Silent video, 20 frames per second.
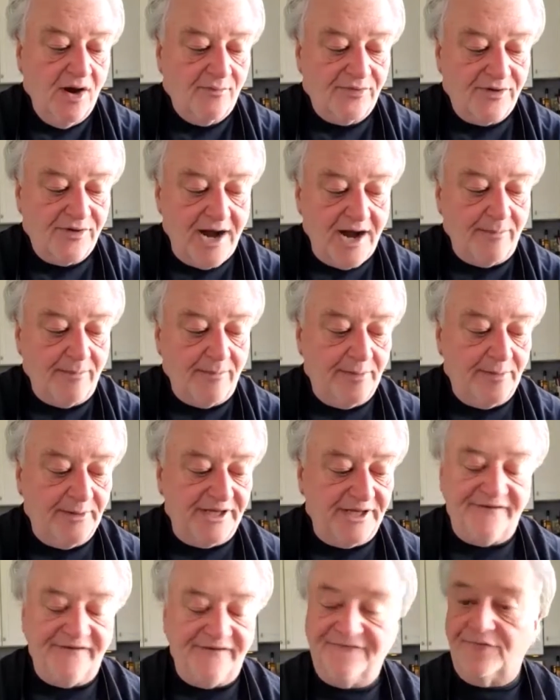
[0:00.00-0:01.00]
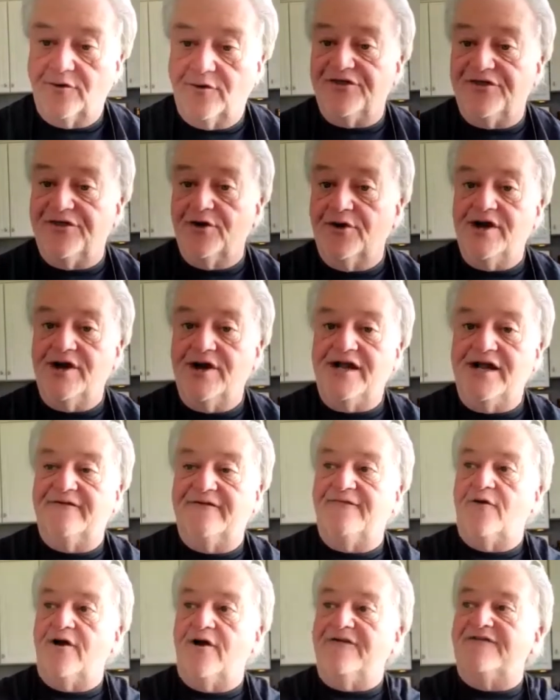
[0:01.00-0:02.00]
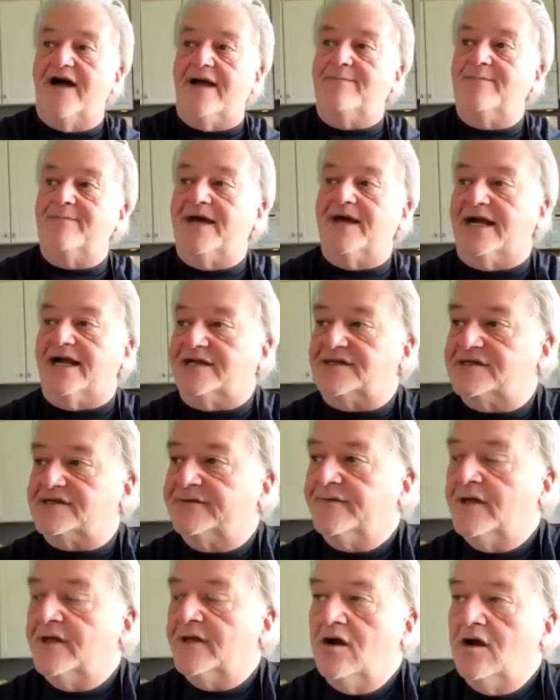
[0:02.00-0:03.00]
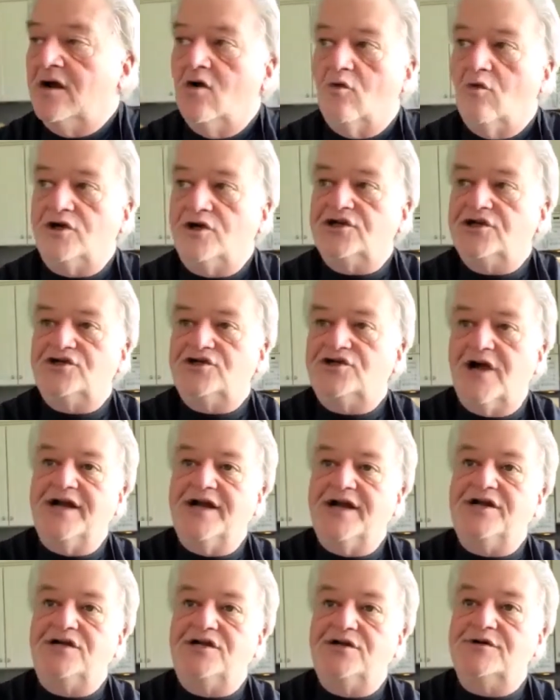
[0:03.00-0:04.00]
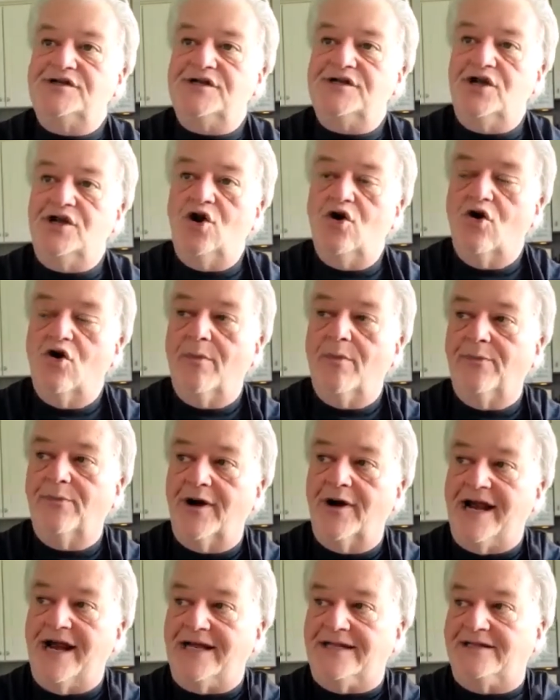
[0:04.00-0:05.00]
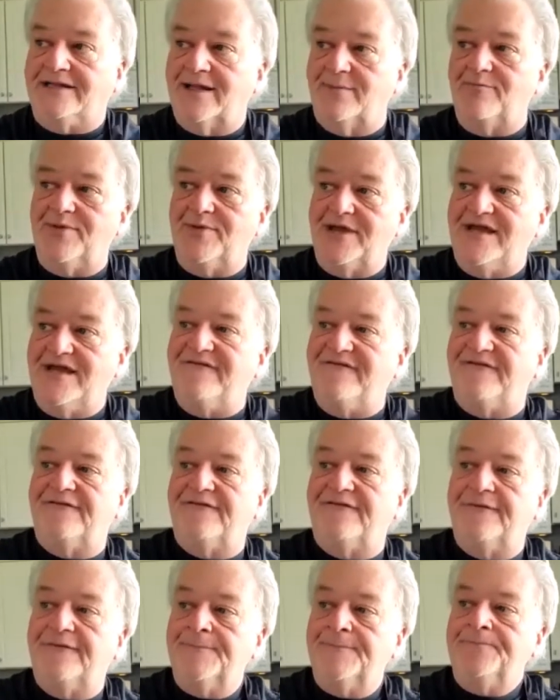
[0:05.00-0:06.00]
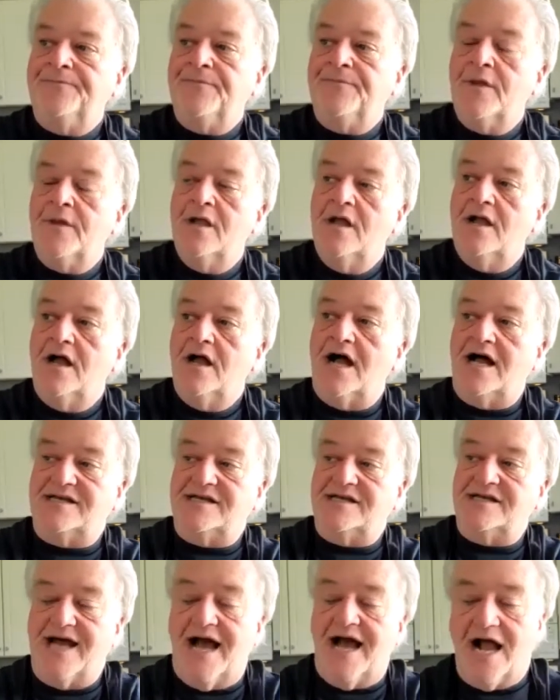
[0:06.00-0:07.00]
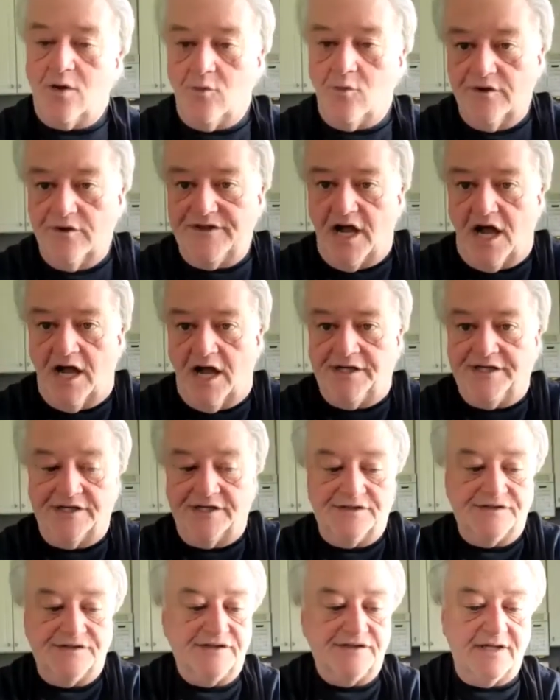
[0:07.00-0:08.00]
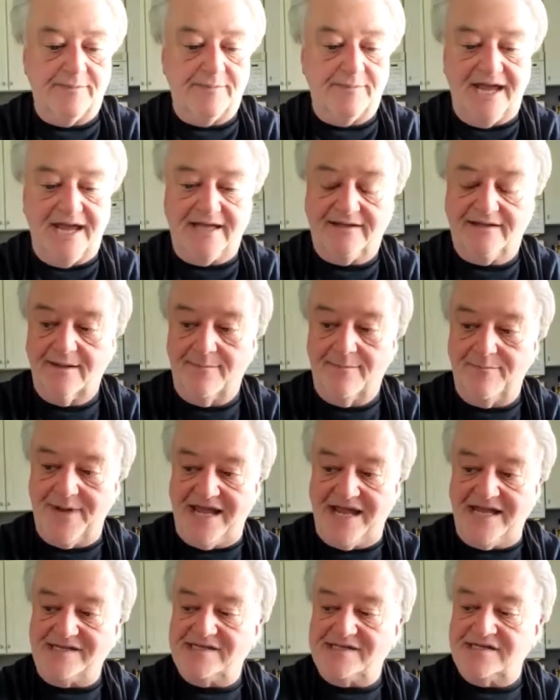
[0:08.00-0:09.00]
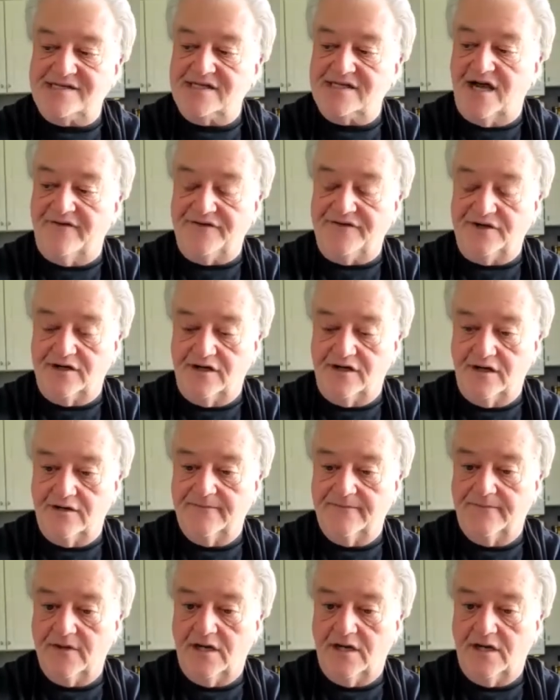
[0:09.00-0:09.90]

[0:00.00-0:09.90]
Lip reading: probably for 30 to 45 minutes. What you're trying to do is incorporate the beef stock with the onions to make the base of your